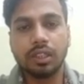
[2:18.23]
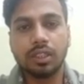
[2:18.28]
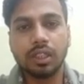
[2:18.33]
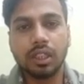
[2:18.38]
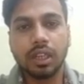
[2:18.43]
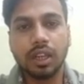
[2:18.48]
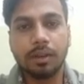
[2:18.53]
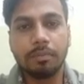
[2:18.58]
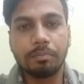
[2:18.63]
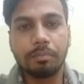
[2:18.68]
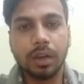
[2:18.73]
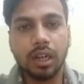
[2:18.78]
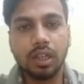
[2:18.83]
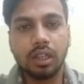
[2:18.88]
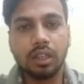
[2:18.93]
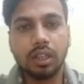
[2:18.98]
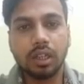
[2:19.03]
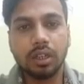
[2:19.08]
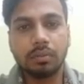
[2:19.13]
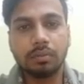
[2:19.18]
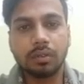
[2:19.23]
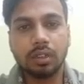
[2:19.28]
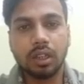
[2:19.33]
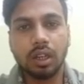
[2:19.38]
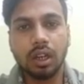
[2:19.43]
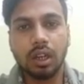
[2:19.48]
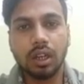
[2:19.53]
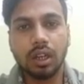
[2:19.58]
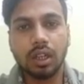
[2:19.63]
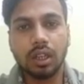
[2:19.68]
compile time,
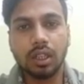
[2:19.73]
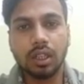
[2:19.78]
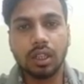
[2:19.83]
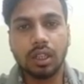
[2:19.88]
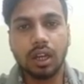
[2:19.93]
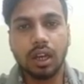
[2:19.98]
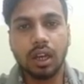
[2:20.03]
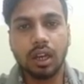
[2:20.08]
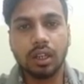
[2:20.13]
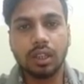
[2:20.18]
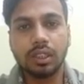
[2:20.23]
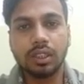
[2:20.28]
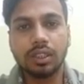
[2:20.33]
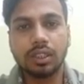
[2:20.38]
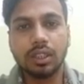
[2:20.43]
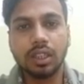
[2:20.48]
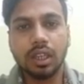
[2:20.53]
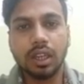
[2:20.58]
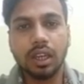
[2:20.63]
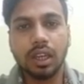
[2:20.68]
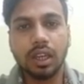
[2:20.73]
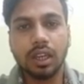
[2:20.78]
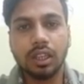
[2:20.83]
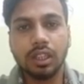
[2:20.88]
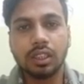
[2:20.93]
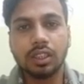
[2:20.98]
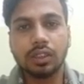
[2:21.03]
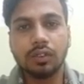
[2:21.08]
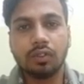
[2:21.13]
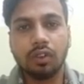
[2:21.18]

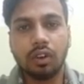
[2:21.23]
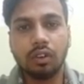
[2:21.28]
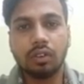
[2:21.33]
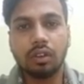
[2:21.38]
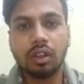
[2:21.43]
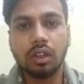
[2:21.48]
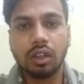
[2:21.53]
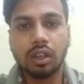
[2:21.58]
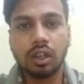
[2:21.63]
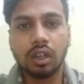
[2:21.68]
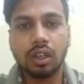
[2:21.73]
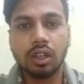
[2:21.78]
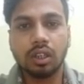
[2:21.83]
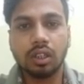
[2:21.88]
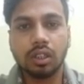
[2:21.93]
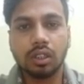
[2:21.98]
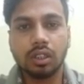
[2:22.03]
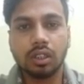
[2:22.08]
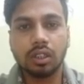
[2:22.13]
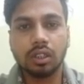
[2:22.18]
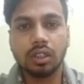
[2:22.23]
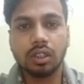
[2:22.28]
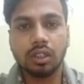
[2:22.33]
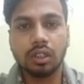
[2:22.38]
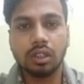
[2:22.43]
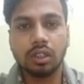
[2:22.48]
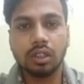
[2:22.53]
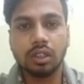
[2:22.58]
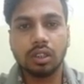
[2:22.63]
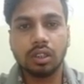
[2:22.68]
is found at
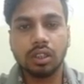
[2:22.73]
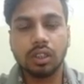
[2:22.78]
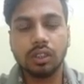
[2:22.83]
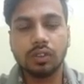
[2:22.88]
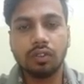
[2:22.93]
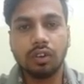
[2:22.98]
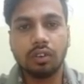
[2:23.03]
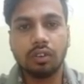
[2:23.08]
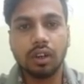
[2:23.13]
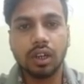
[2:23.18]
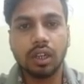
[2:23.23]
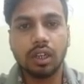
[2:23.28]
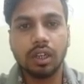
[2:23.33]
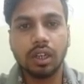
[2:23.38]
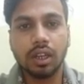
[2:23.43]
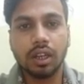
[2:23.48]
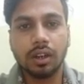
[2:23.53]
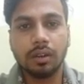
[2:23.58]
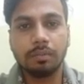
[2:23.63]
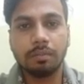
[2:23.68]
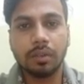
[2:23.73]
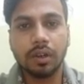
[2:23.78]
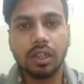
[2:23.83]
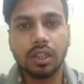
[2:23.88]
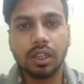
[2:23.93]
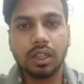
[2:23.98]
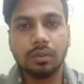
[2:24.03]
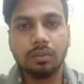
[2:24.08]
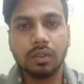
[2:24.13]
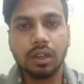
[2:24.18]
the compile
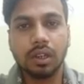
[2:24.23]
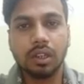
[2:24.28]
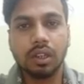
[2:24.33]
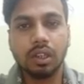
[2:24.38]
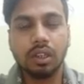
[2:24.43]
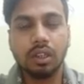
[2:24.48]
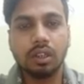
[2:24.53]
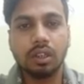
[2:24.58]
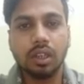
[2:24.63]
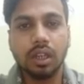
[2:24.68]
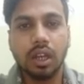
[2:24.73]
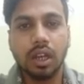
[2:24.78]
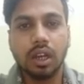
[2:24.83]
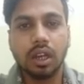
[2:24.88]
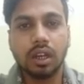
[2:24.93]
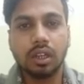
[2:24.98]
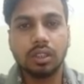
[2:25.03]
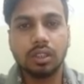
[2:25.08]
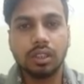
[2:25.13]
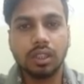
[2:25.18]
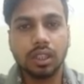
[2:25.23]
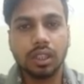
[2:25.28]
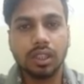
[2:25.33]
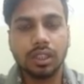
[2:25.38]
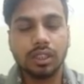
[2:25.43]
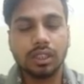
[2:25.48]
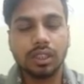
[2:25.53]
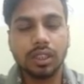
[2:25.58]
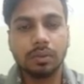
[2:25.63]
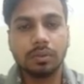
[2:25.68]
time, and uncheck
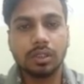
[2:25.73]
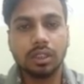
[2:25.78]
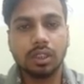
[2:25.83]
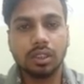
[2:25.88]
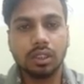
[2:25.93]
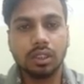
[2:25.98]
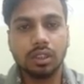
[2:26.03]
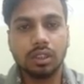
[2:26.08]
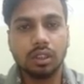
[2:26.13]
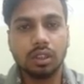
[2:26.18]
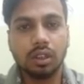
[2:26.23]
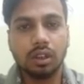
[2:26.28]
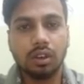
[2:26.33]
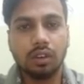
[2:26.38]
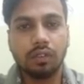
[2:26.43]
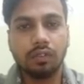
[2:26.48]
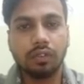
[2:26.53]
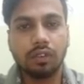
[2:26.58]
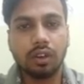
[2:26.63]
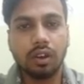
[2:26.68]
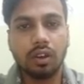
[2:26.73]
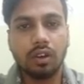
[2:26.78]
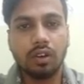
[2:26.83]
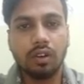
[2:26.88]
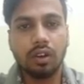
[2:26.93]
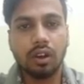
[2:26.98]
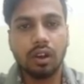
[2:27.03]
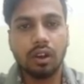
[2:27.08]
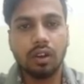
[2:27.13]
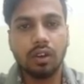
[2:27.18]
exception is
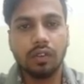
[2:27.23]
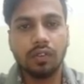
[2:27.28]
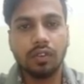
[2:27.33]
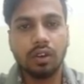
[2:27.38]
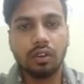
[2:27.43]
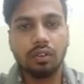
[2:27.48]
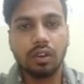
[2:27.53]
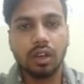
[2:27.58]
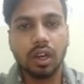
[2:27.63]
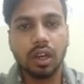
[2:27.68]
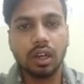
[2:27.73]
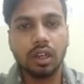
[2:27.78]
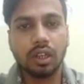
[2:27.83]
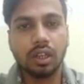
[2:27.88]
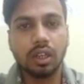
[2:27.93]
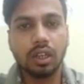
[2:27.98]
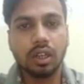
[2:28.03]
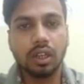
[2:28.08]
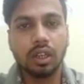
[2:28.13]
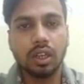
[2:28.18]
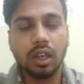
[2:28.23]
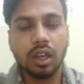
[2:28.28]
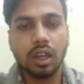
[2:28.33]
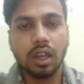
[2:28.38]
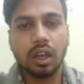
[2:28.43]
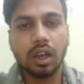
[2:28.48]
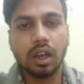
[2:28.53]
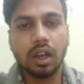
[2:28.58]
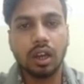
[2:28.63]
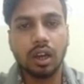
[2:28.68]
found at
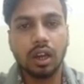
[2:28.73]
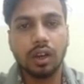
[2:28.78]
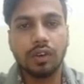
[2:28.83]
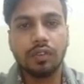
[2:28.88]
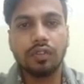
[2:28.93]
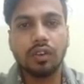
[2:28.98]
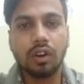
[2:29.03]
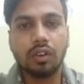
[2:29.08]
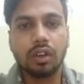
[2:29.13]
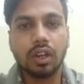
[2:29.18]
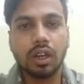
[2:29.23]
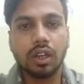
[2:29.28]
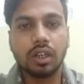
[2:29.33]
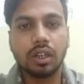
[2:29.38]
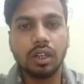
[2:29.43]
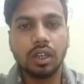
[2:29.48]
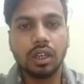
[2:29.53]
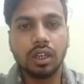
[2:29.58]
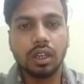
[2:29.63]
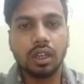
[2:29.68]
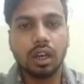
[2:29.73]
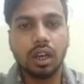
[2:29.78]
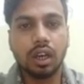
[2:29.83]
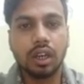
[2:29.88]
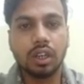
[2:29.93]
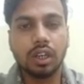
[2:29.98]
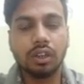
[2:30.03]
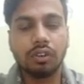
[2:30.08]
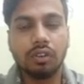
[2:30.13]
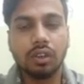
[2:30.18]

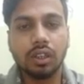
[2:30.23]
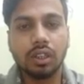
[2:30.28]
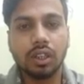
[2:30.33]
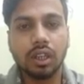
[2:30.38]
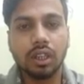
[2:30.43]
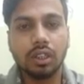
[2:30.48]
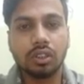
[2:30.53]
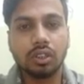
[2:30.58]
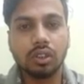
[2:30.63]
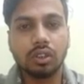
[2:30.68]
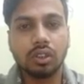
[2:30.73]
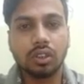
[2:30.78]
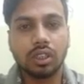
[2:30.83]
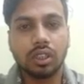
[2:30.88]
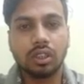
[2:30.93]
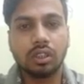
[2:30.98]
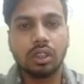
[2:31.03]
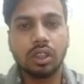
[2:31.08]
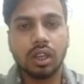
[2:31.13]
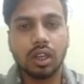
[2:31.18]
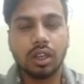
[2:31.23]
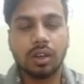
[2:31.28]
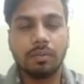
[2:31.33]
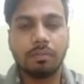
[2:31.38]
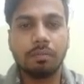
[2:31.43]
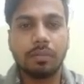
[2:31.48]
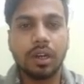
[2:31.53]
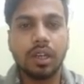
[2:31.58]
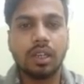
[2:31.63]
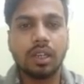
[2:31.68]
the during the execution. The
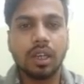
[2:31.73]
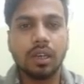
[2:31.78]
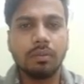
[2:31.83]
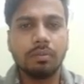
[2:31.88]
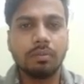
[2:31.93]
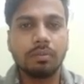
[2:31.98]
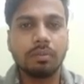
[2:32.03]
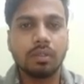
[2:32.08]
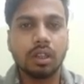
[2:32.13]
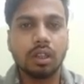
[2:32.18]
compile time,